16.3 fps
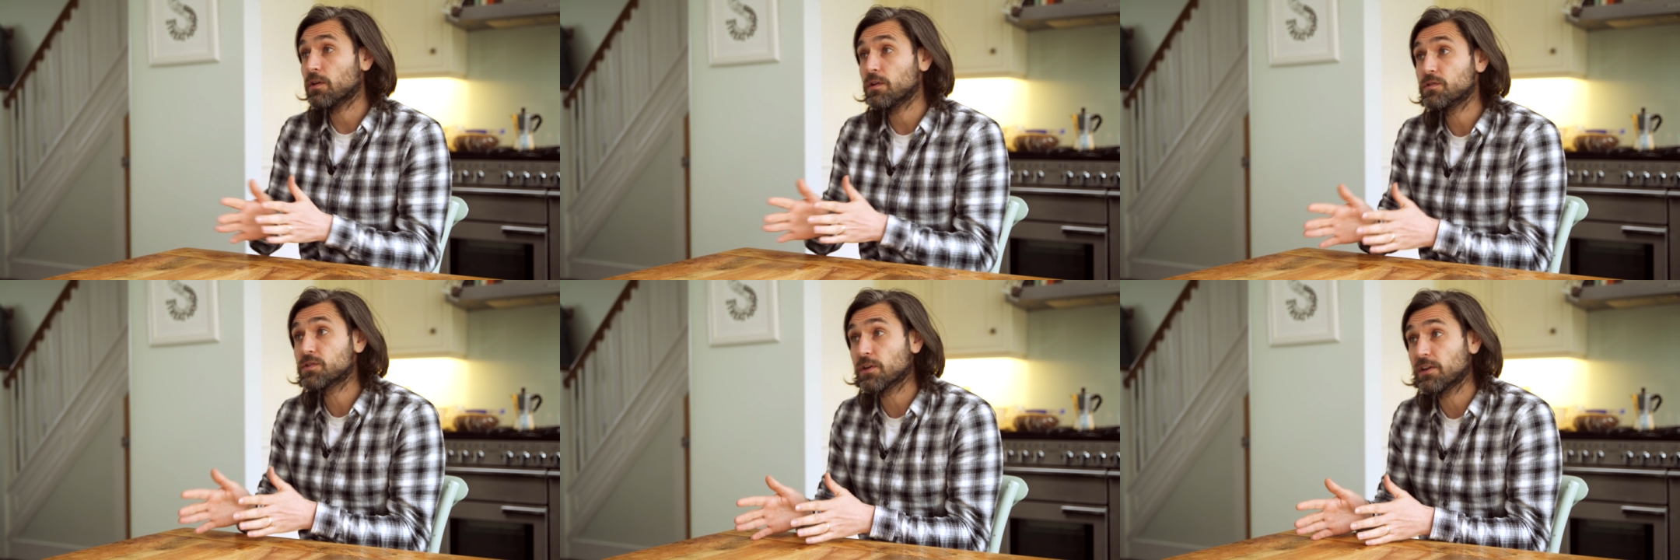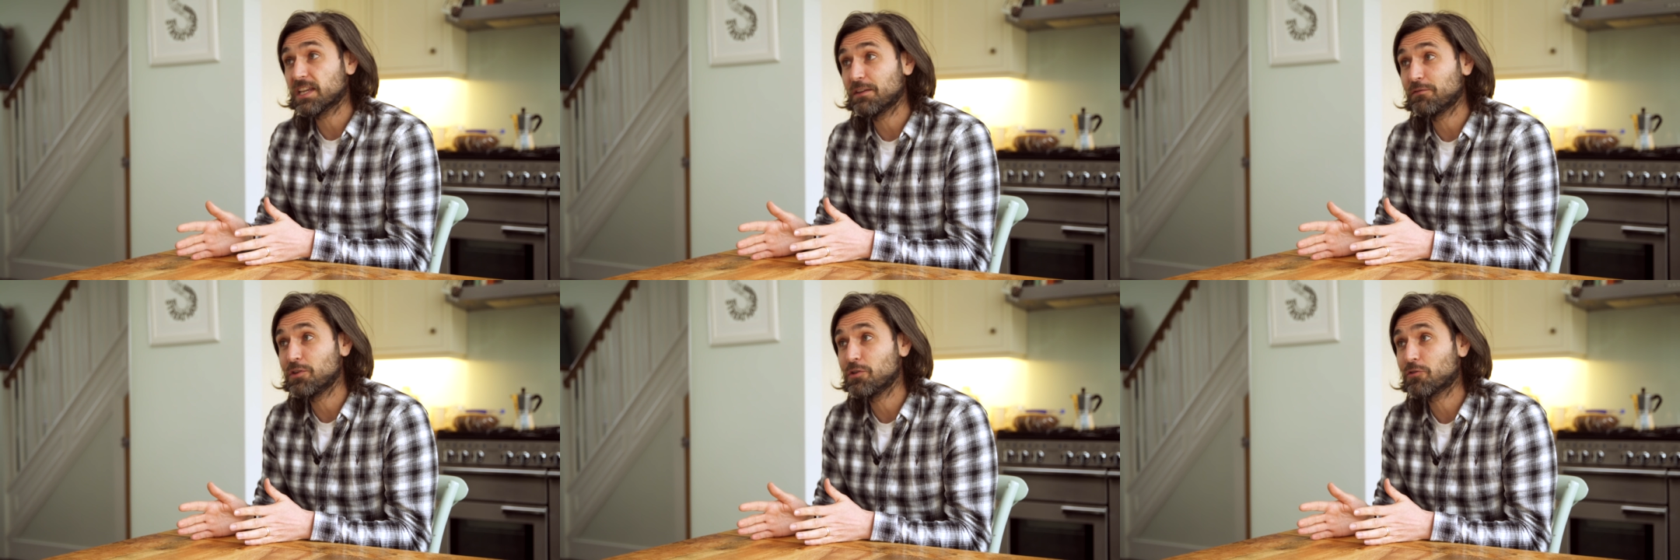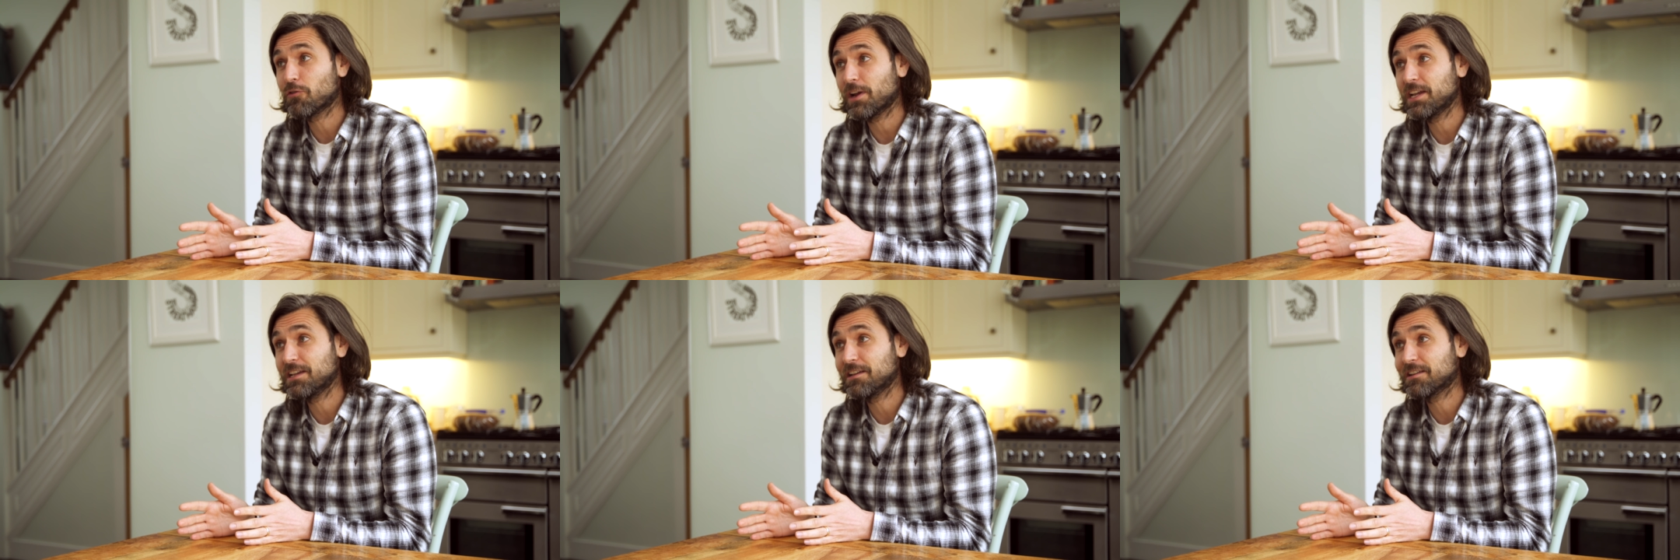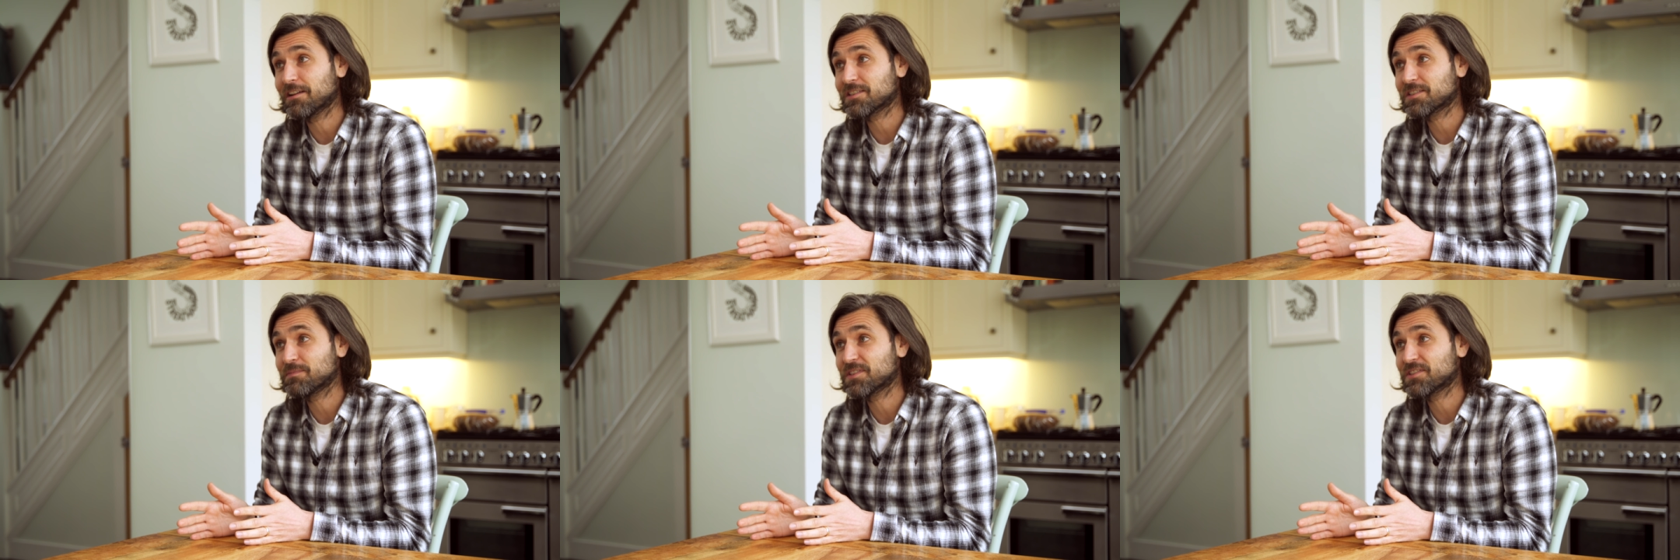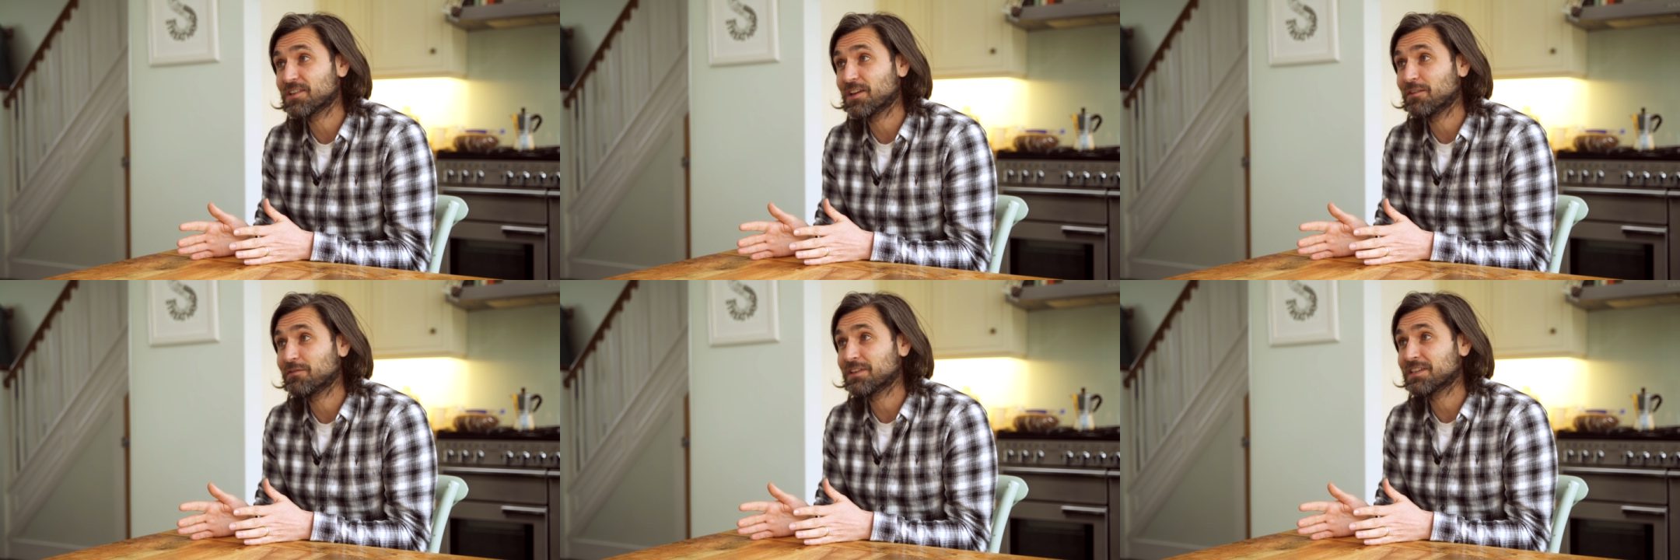who's going to give you great customer
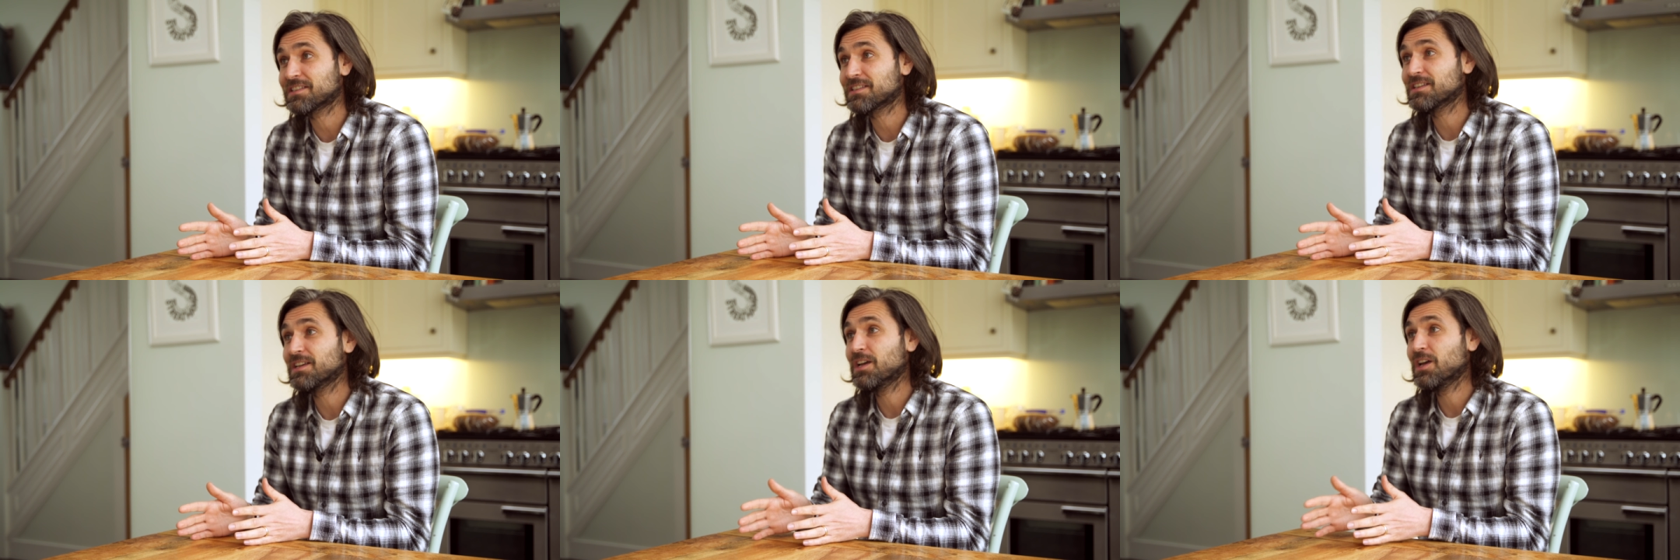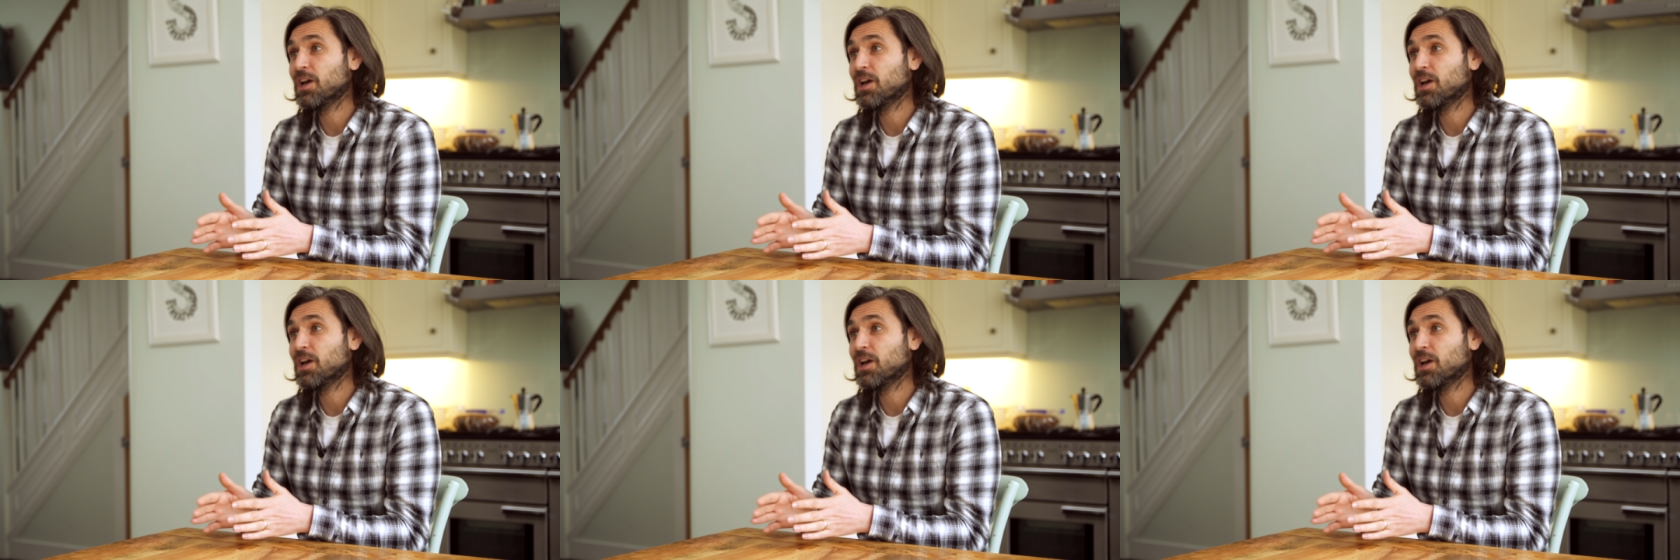service,